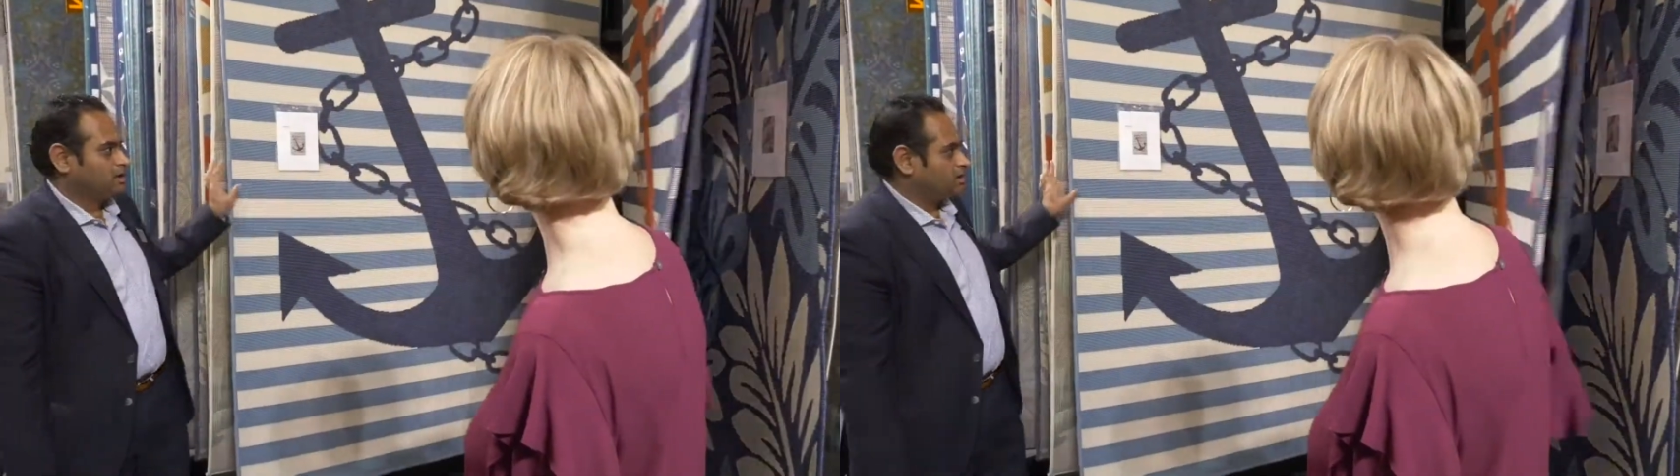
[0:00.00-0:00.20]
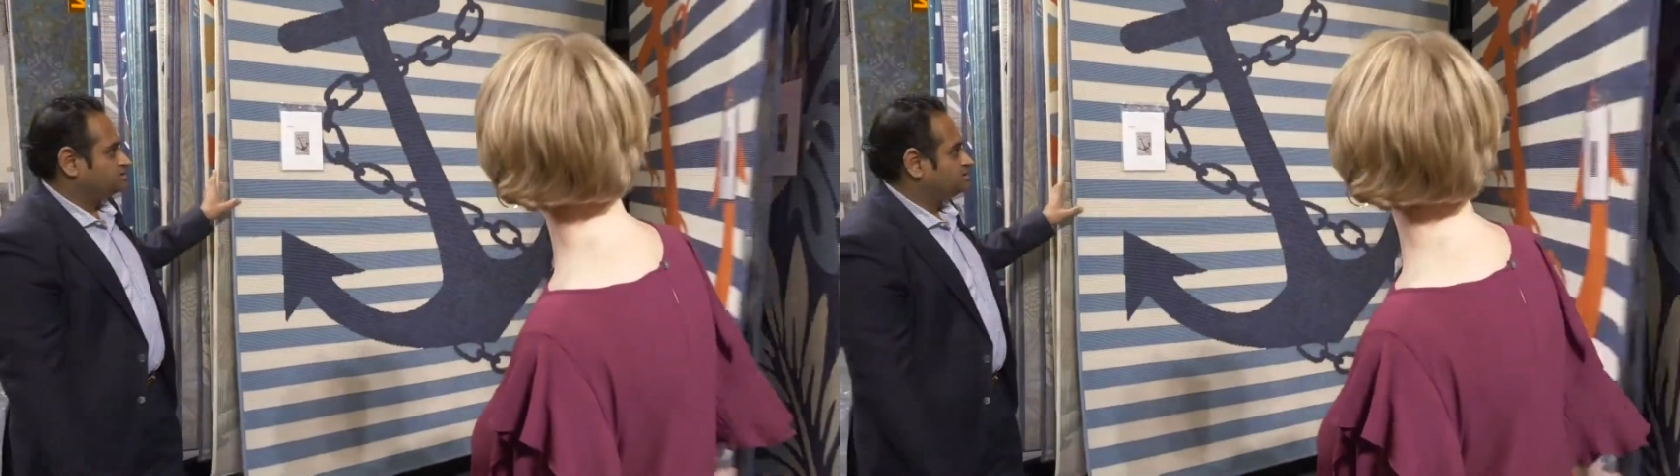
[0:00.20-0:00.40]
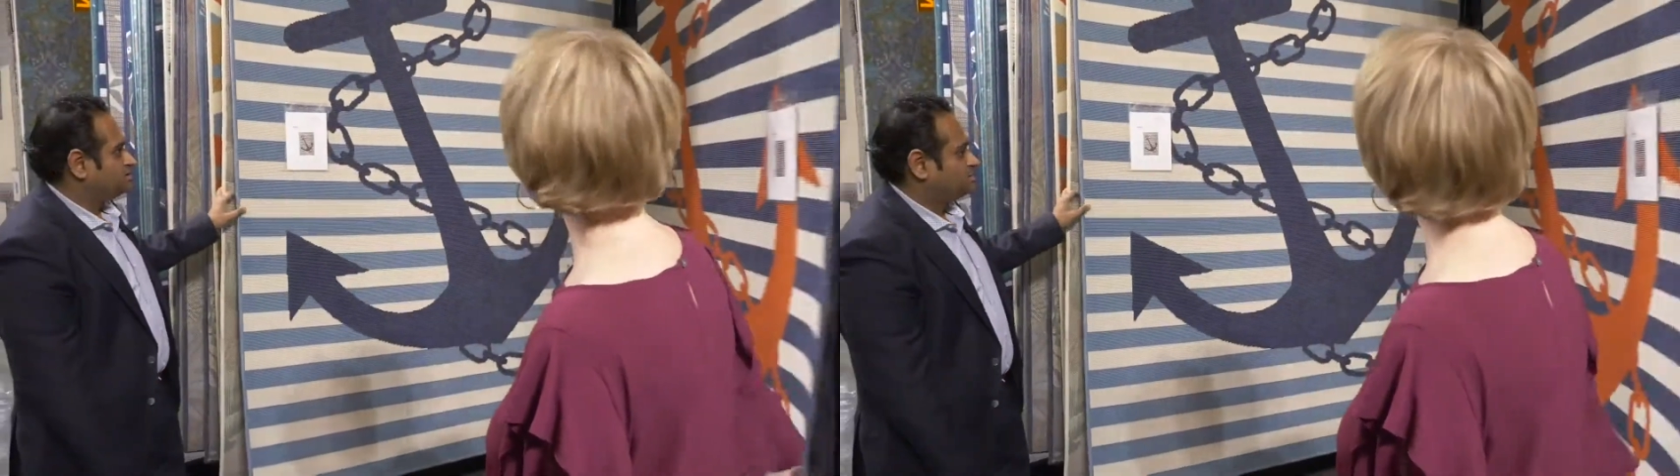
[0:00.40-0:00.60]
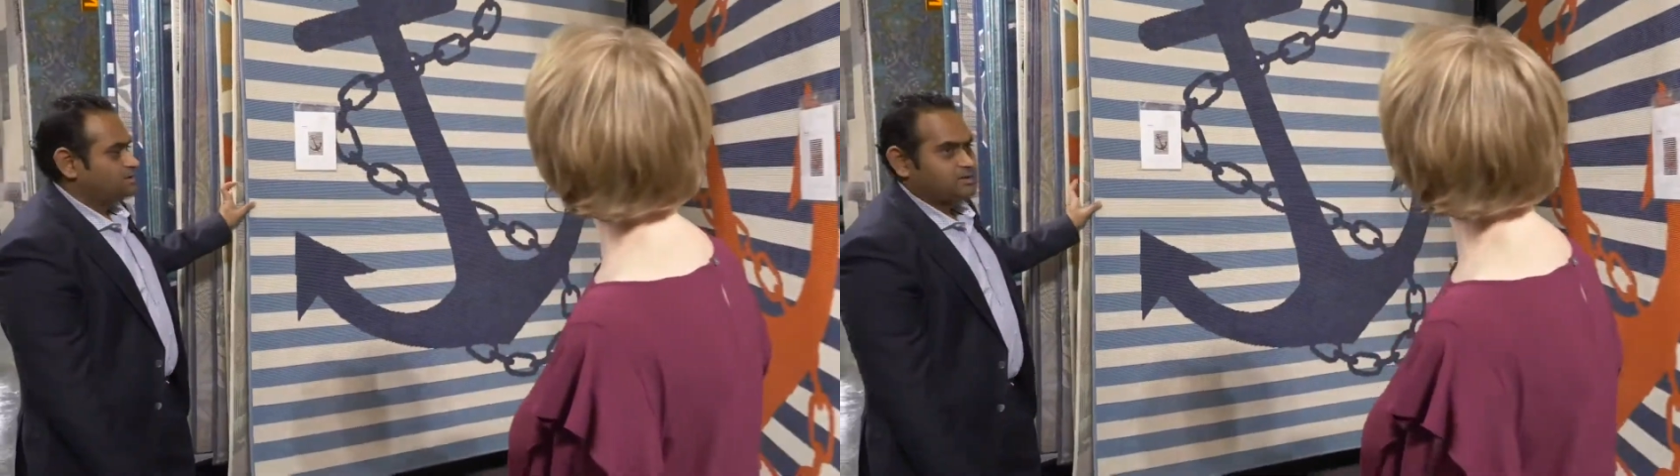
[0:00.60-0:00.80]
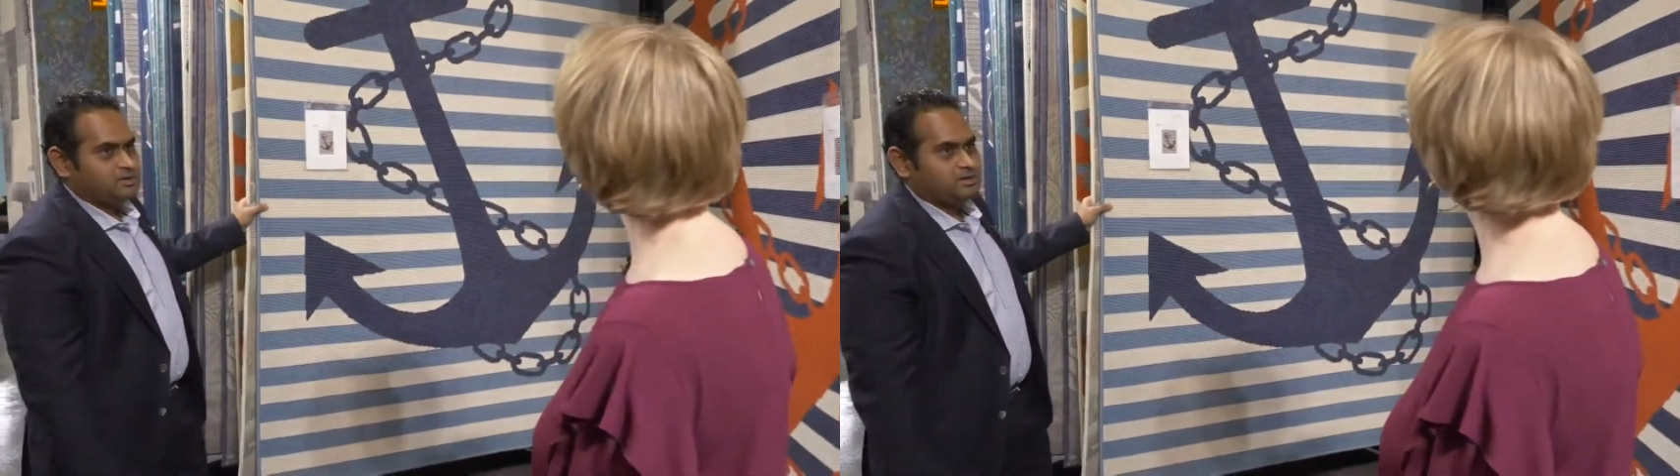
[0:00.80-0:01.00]
stripes rugs. and
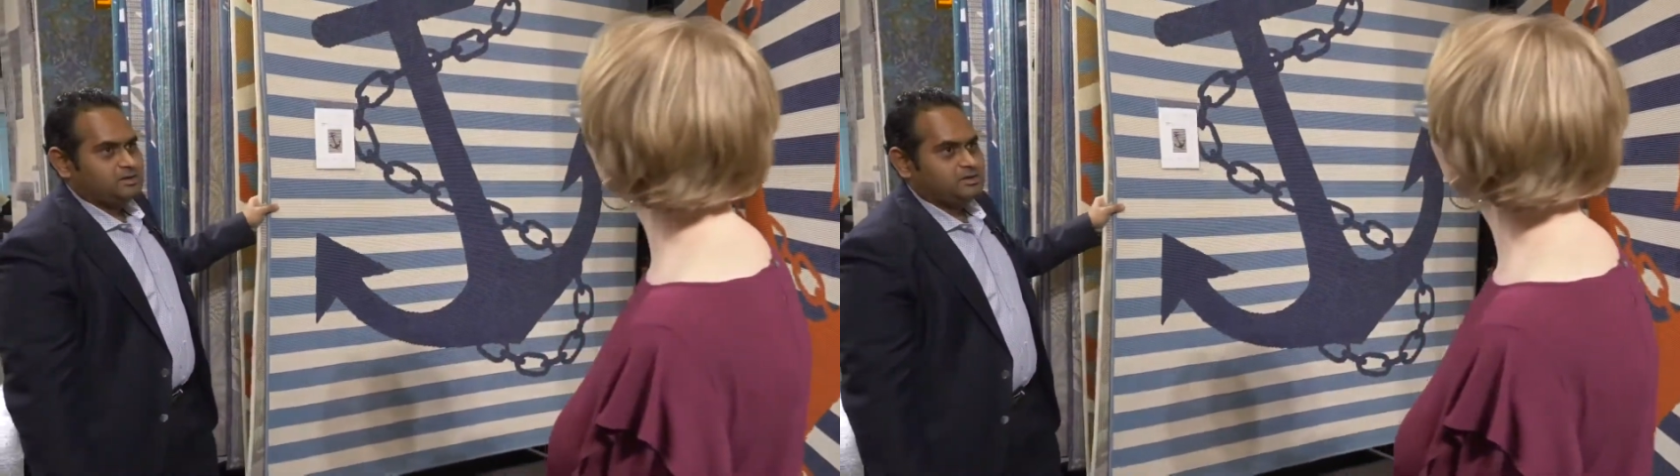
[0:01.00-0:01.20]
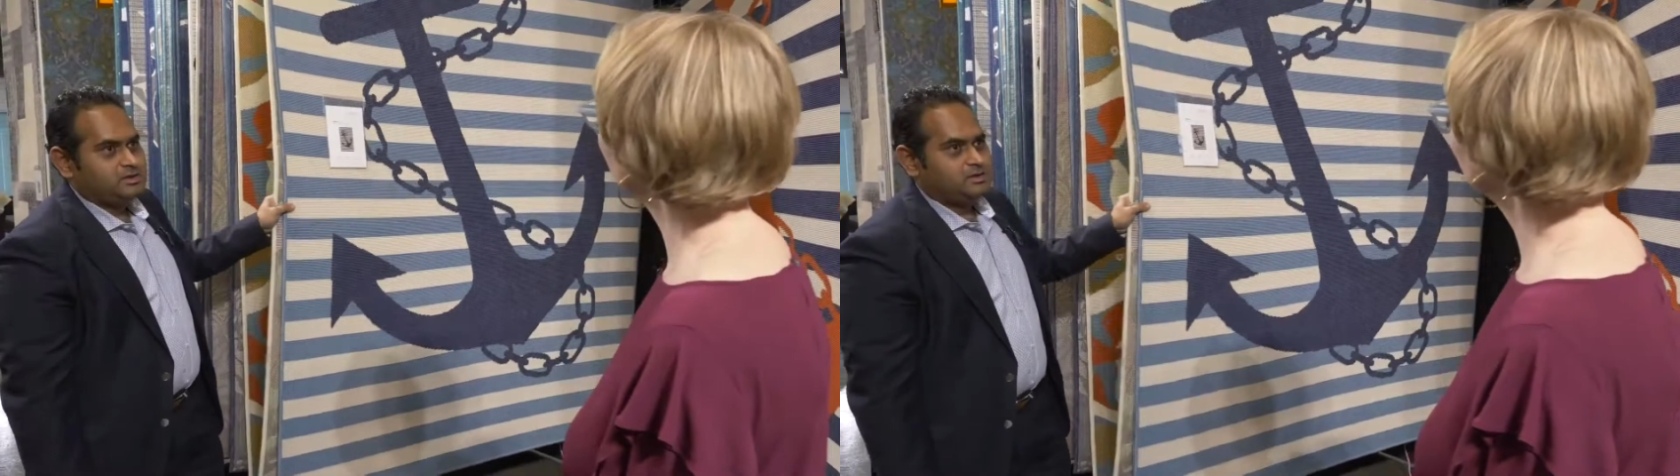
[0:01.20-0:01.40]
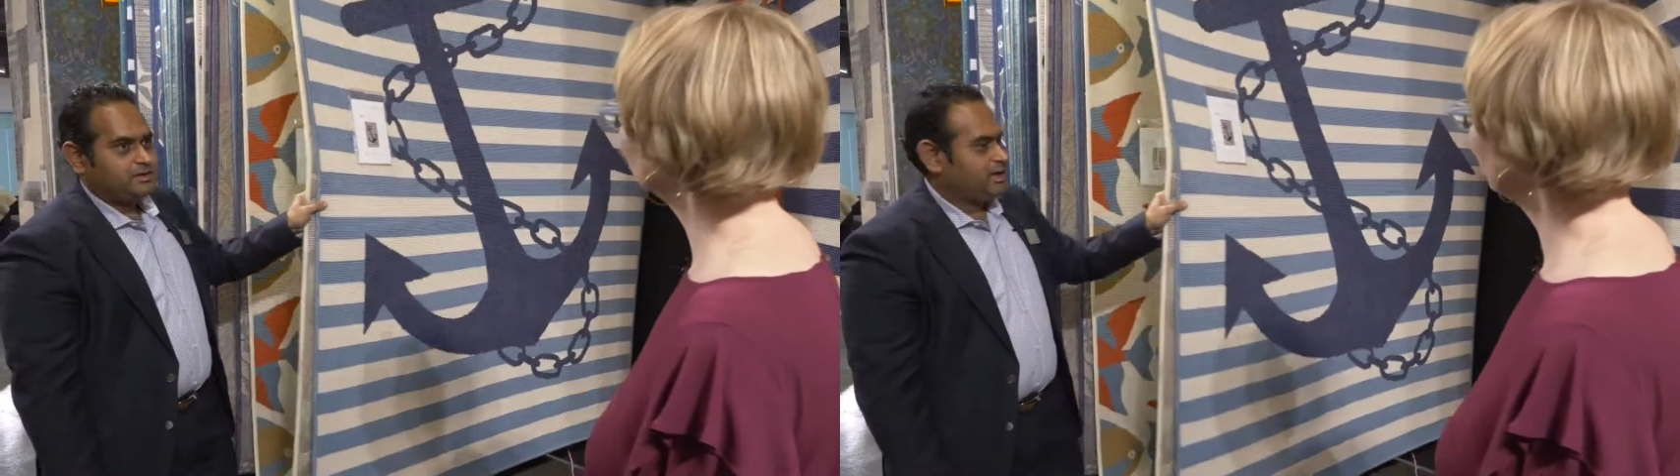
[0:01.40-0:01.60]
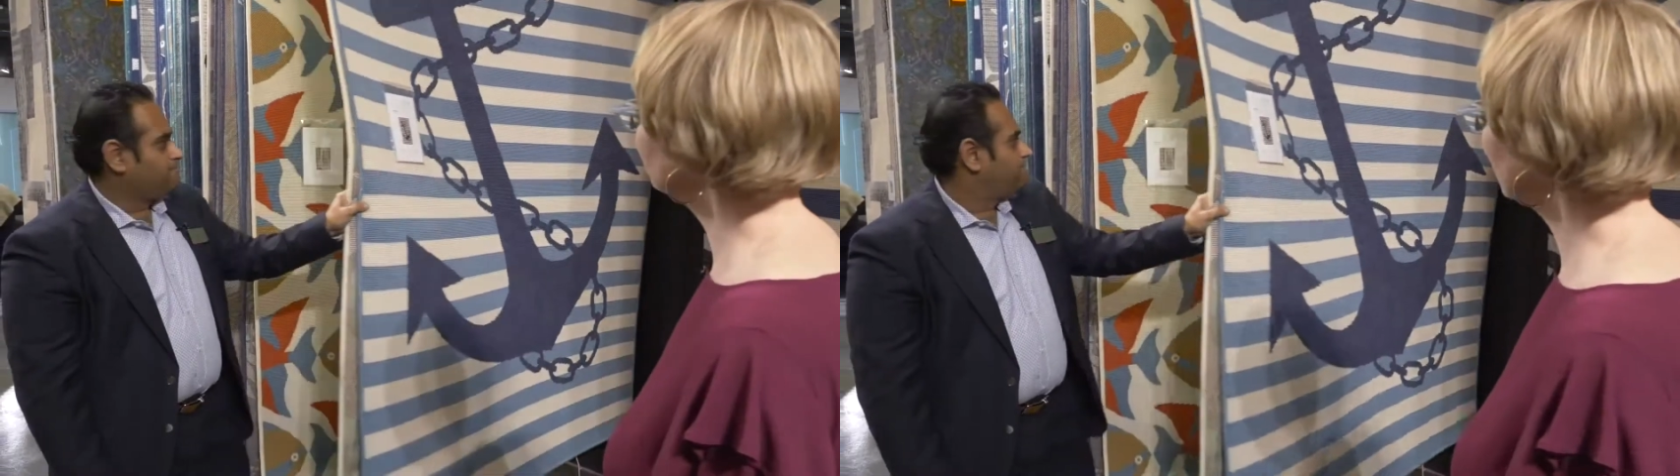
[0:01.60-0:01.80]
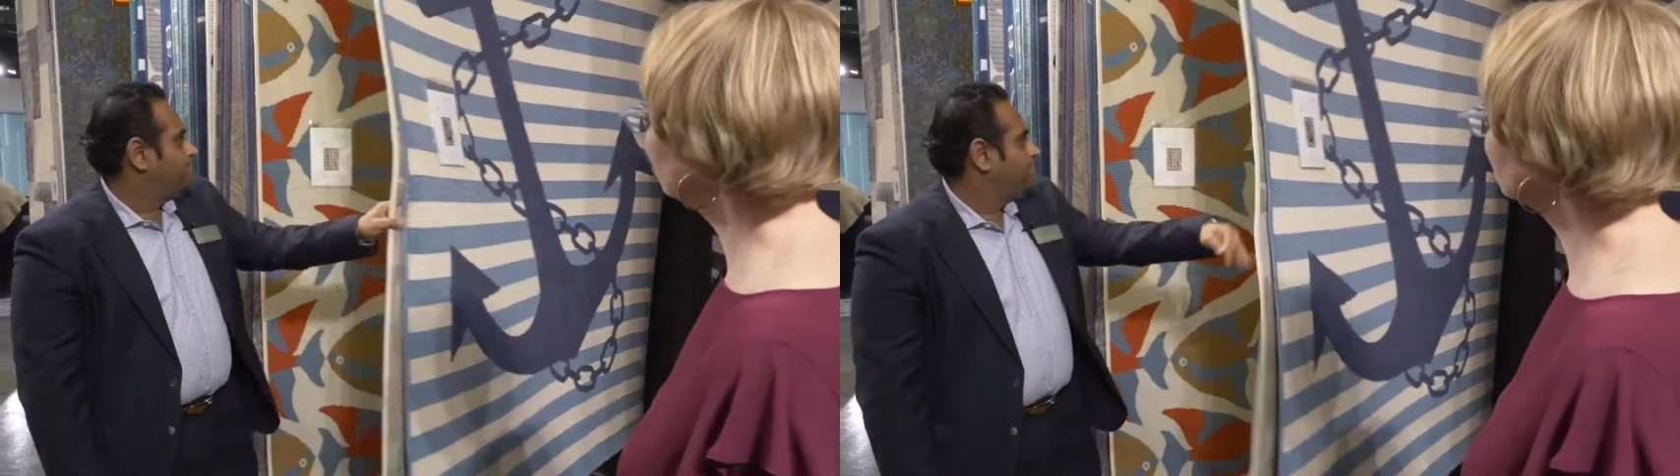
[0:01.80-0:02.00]
nautical.
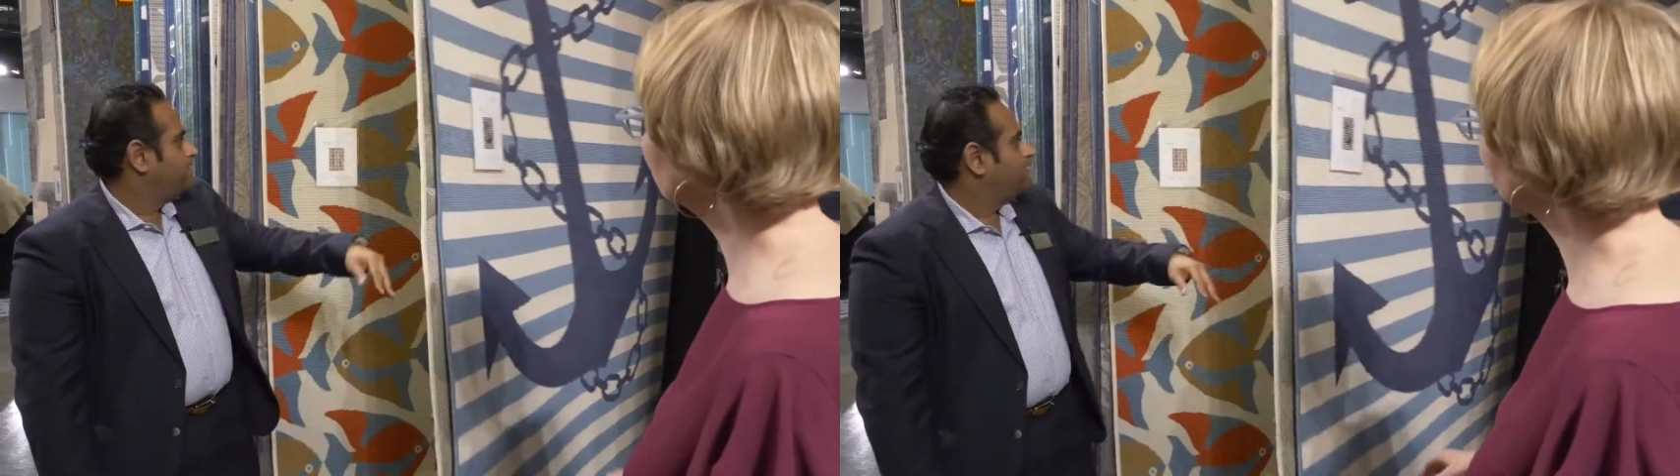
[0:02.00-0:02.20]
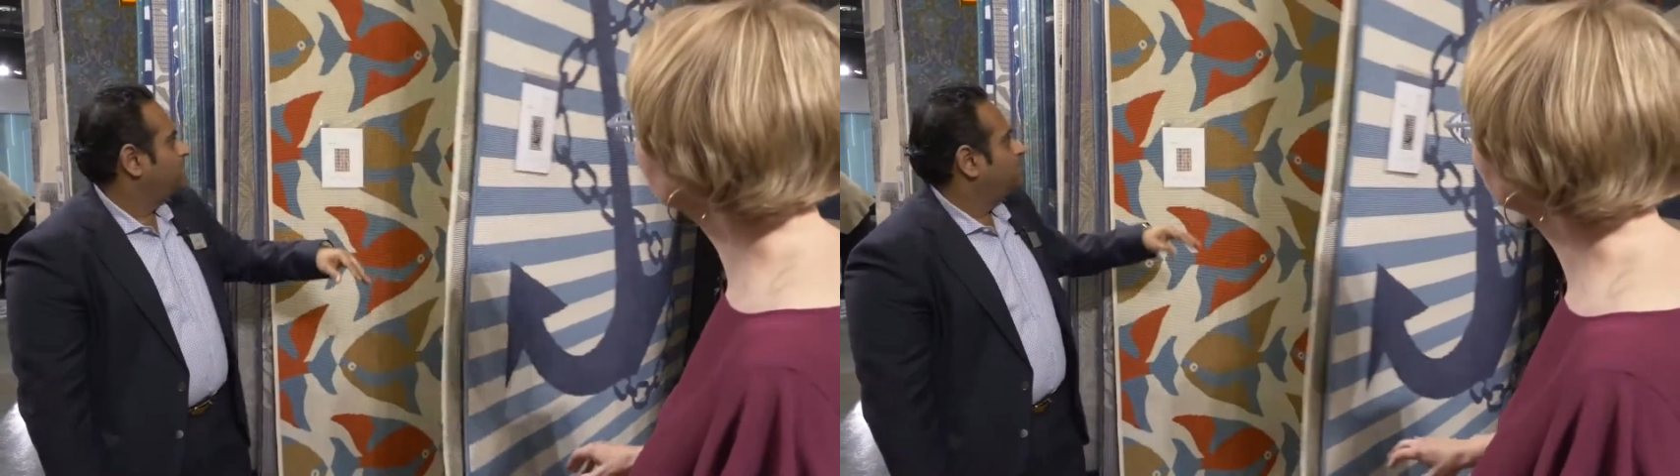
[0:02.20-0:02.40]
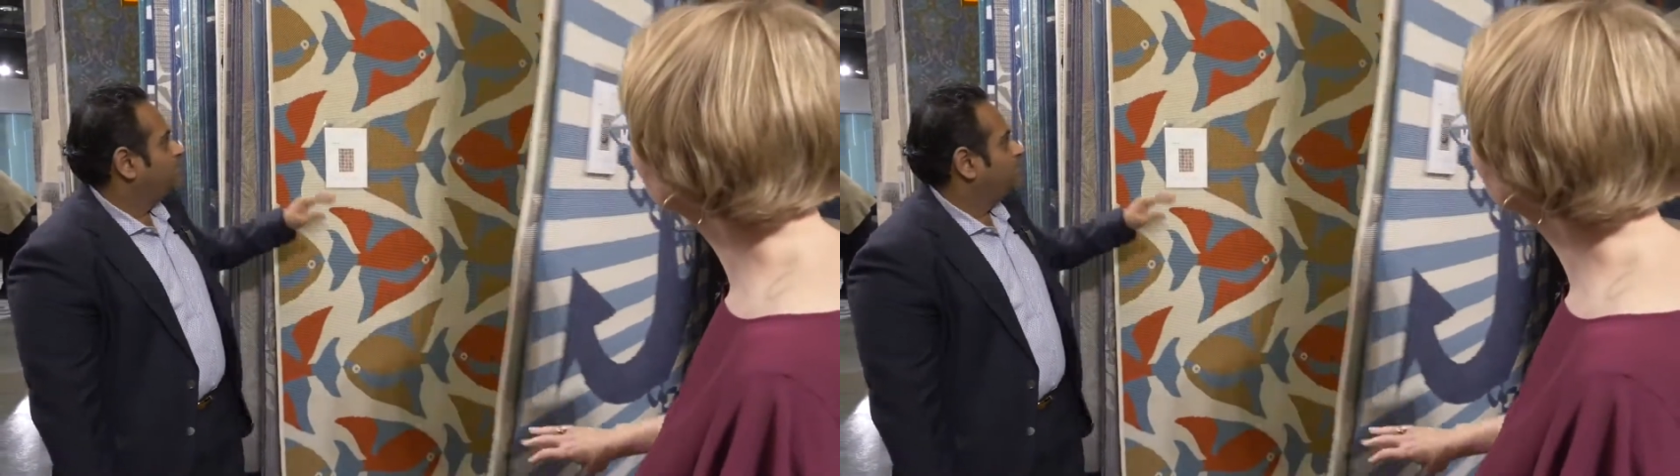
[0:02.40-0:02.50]
Fantastic. Yep.